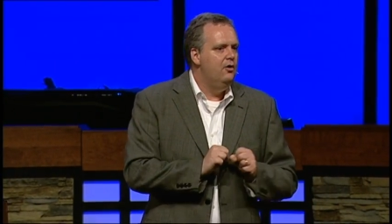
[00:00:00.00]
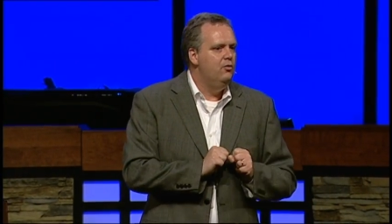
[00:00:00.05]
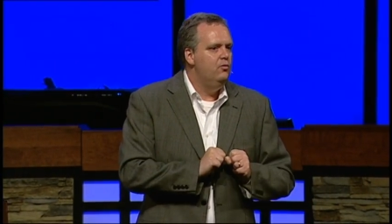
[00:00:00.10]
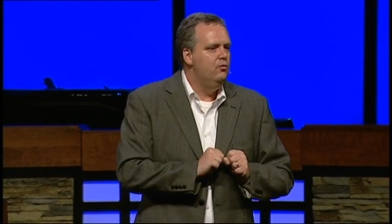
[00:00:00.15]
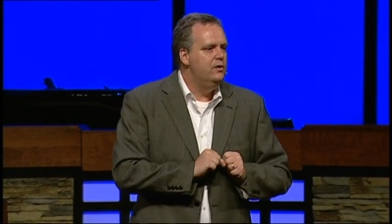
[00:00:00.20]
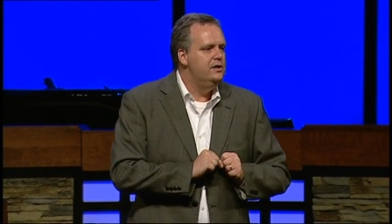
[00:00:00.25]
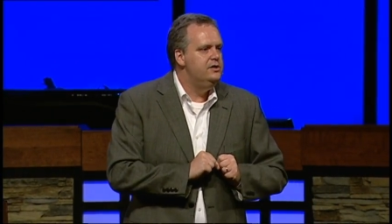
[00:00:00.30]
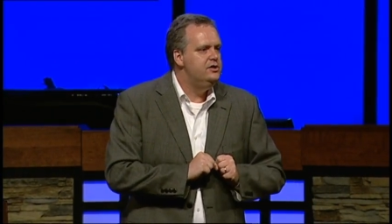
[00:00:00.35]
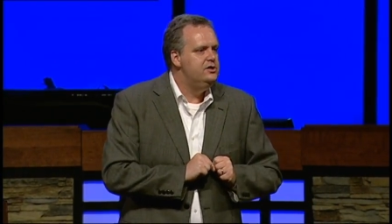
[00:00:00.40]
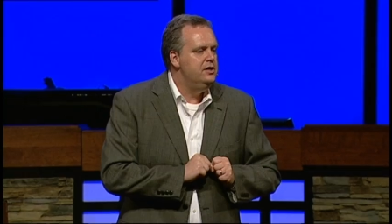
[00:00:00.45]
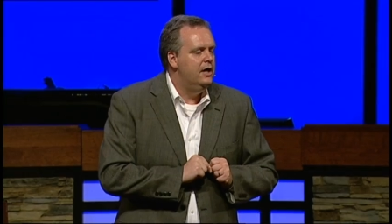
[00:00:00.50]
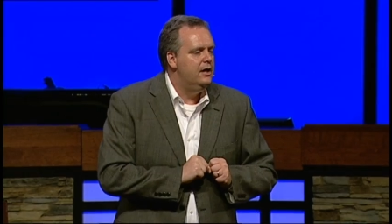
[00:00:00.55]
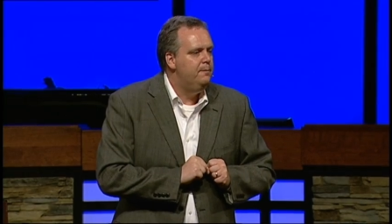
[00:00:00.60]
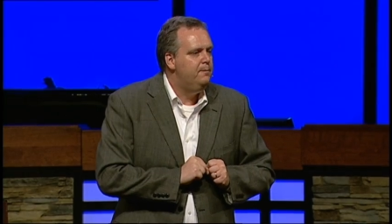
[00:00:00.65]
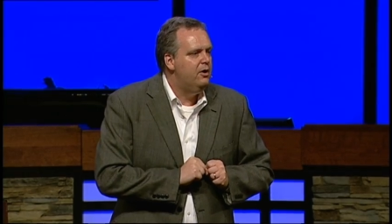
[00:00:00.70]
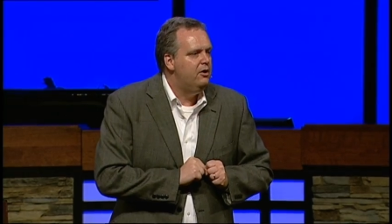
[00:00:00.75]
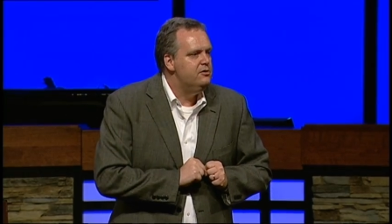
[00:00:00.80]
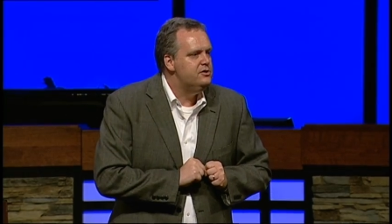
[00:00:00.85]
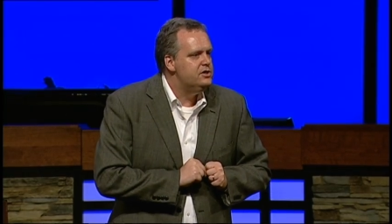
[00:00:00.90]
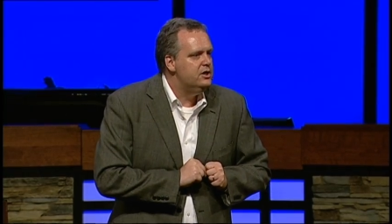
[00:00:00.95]
re- a
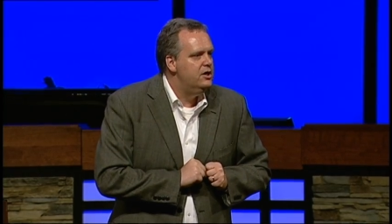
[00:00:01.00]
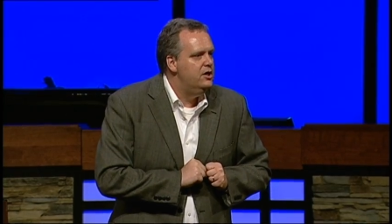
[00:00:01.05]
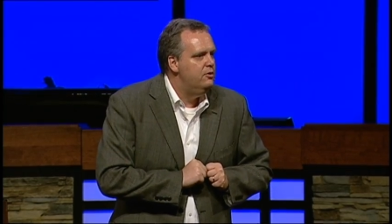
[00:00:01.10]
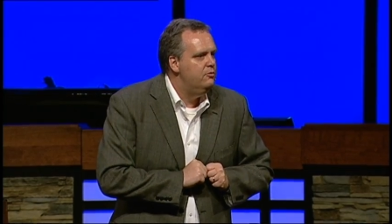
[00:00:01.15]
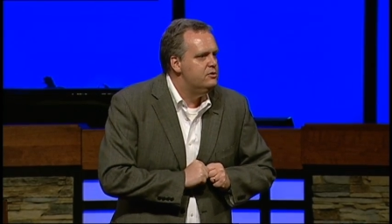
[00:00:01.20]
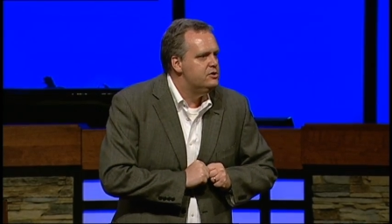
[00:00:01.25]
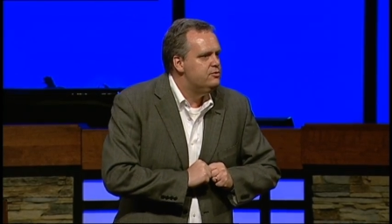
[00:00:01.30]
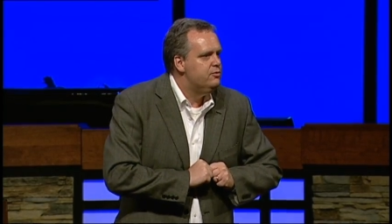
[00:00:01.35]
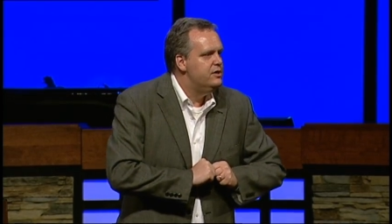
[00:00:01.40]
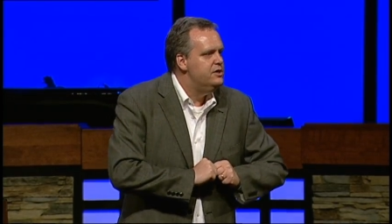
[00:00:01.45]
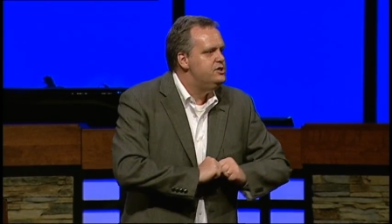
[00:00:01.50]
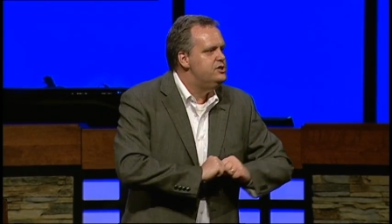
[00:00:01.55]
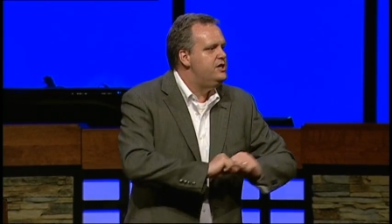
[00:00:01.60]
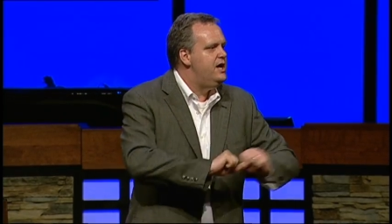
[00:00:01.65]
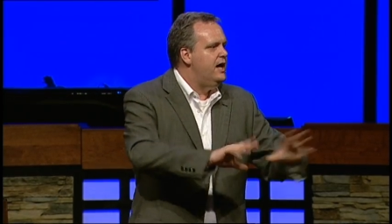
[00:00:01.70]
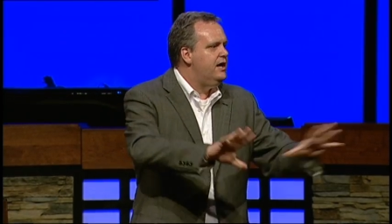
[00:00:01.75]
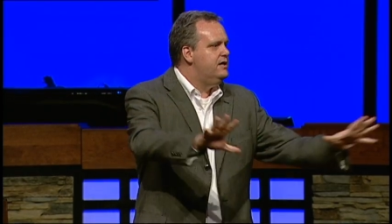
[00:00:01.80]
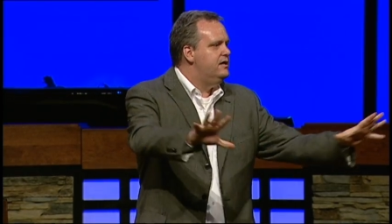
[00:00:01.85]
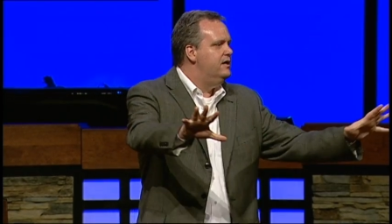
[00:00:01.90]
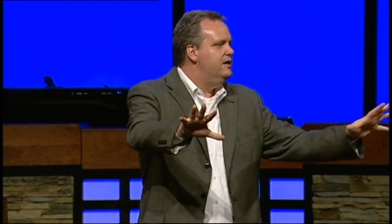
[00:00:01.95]
person who was
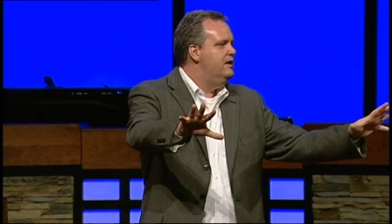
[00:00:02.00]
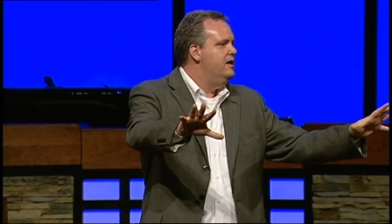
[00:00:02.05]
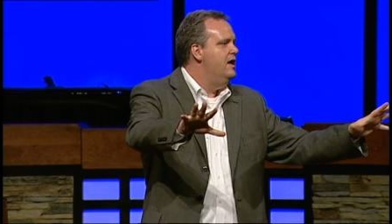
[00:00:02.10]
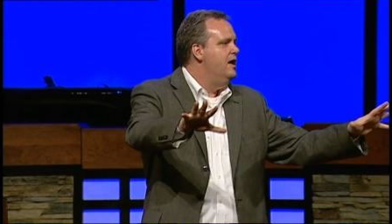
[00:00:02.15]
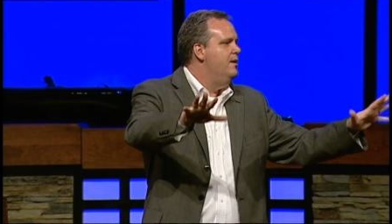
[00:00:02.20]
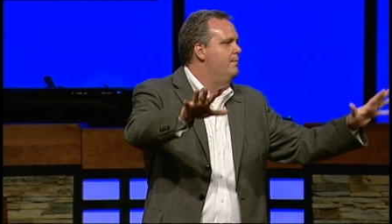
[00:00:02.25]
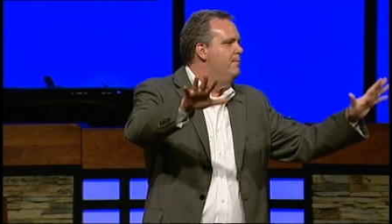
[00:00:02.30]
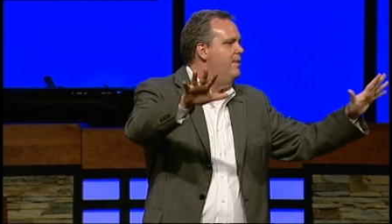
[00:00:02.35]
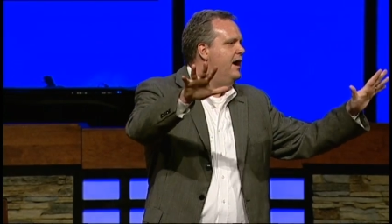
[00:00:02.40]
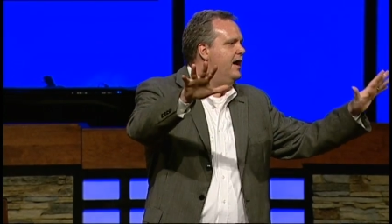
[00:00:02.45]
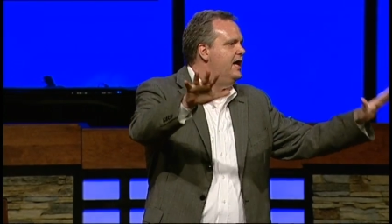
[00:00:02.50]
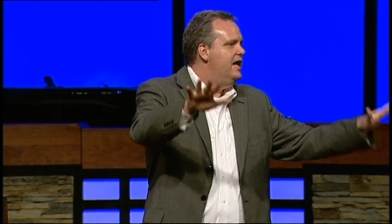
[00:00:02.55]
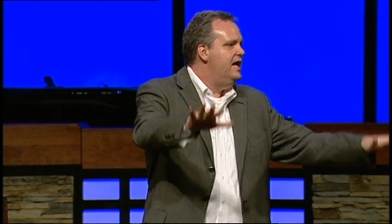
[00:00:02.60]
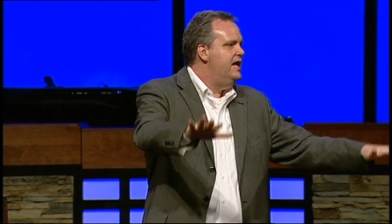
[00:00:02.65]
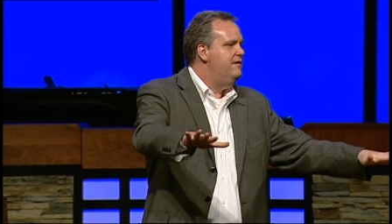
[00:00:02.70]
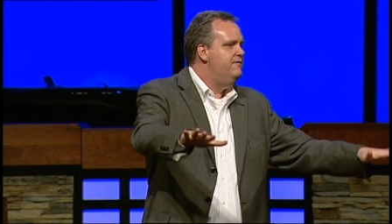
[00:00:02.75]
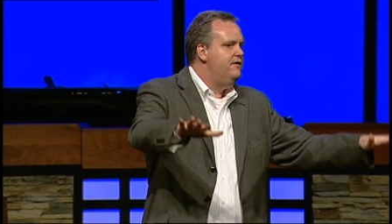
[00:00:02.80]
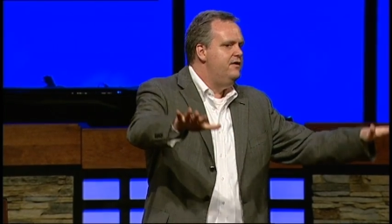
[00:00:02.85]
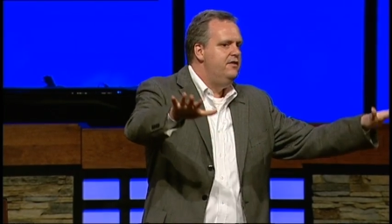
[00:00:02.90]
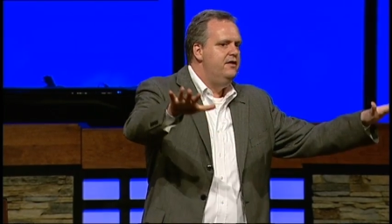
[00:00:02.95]
rejected by
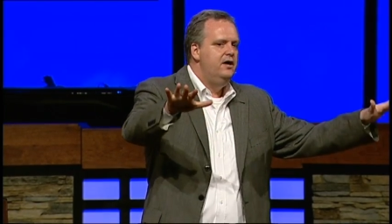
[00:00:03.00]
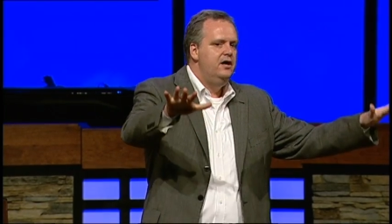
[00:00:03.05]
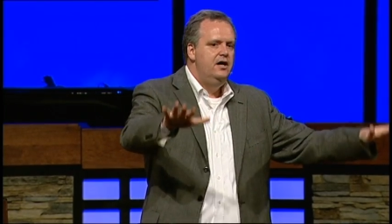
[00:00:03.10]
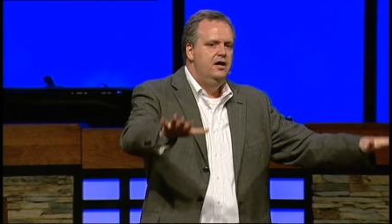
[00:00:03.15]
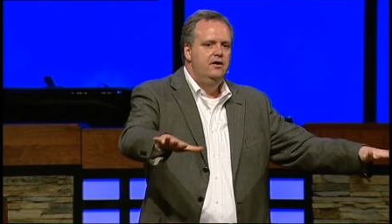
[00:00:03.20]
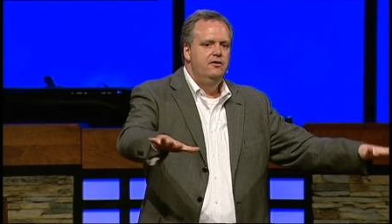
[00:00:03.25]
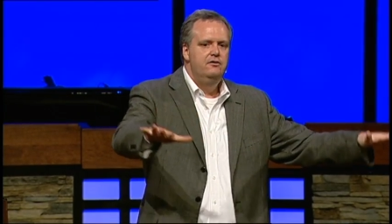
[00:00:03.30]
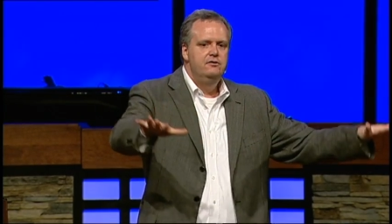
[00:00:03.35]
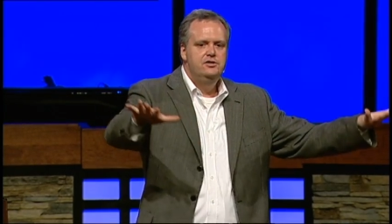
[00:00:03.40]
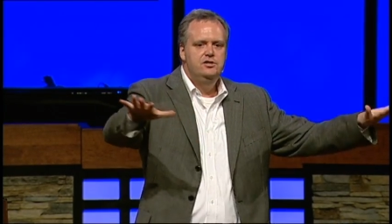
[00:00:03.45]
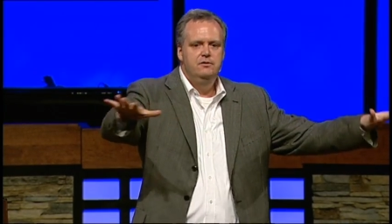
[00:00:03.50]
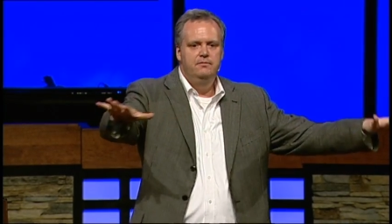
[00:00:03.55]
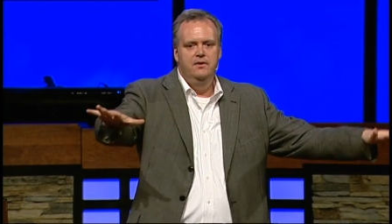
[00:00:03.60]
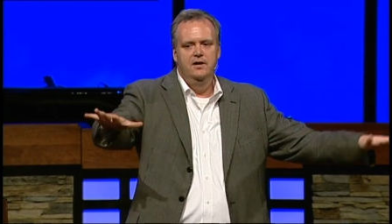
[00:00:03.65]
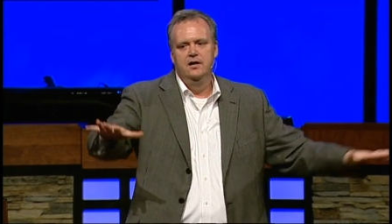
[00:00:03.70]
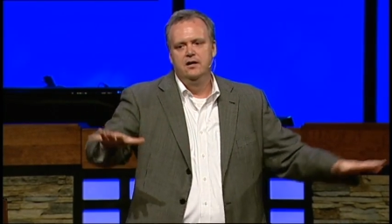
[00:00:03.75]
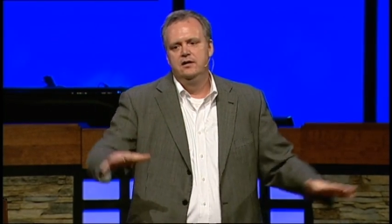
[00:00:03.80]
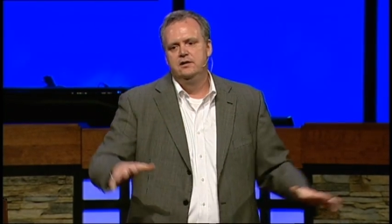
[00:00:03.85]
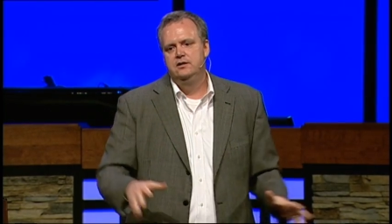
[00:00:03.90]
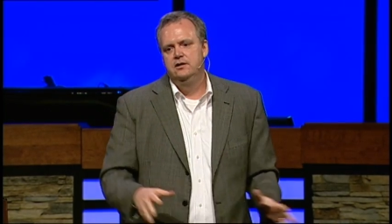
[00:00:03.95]
even the other
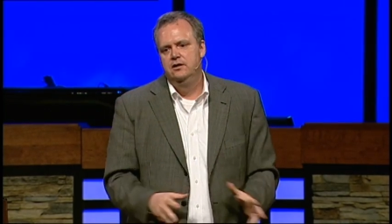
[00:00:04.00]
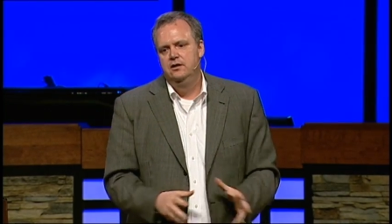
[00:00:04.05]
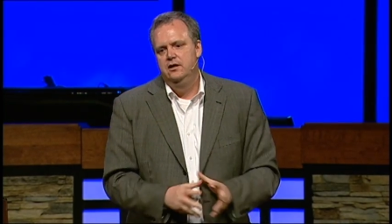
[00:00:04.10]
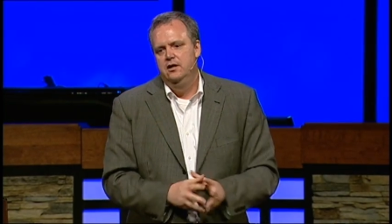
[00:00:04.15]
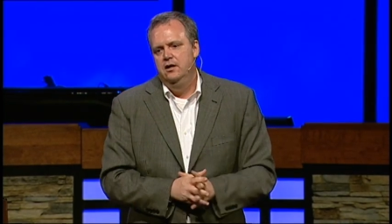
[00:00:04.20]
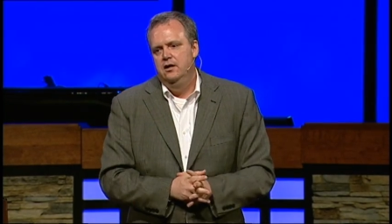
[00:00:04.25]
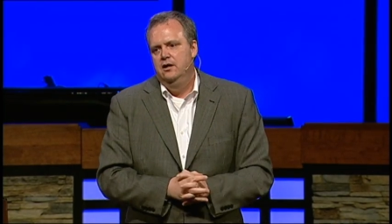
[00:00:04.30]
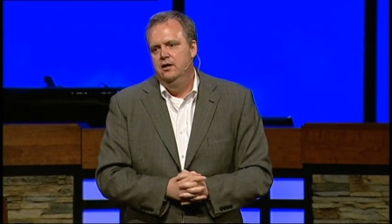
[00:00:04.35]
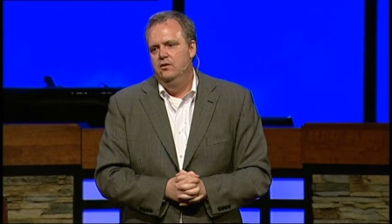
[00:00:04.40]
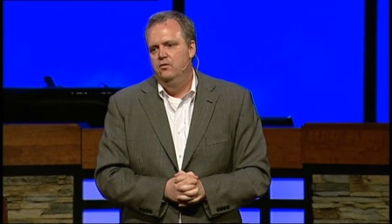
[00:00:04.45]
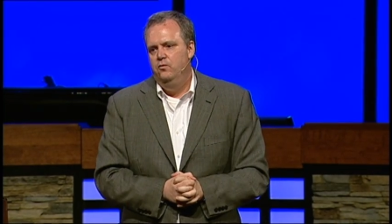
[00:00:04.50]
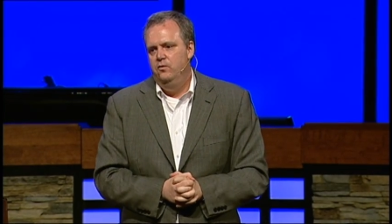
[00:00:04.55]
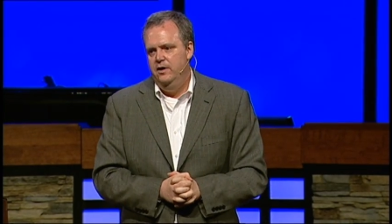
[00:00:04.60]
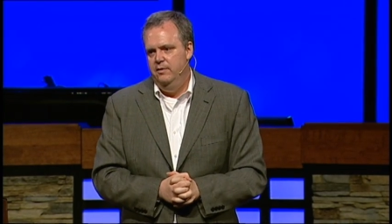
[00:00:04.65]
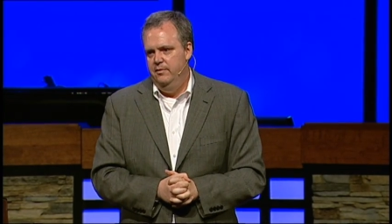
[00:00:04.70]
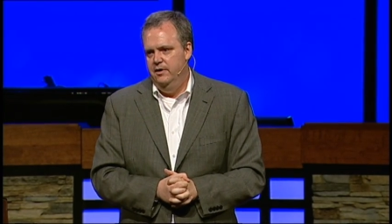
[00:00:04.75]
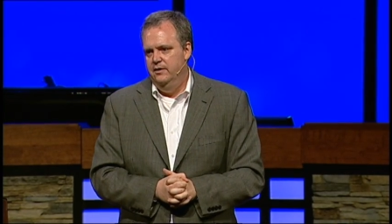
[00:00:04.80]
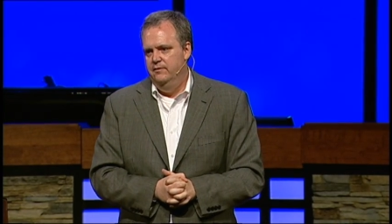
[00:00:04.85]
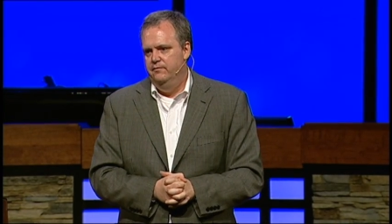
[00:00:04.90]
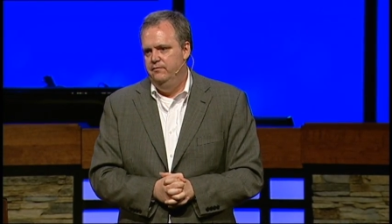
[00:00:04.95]
Samaritan
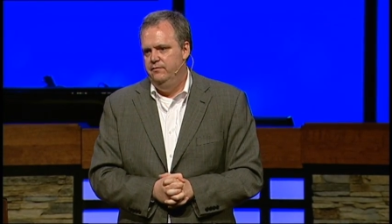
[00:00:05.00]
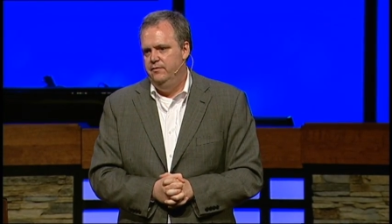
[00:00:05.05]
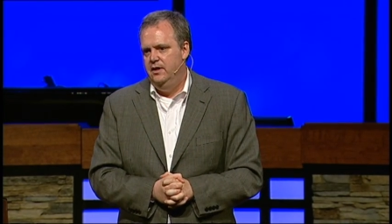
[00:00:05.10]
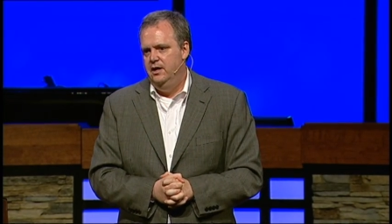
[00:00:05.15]
women.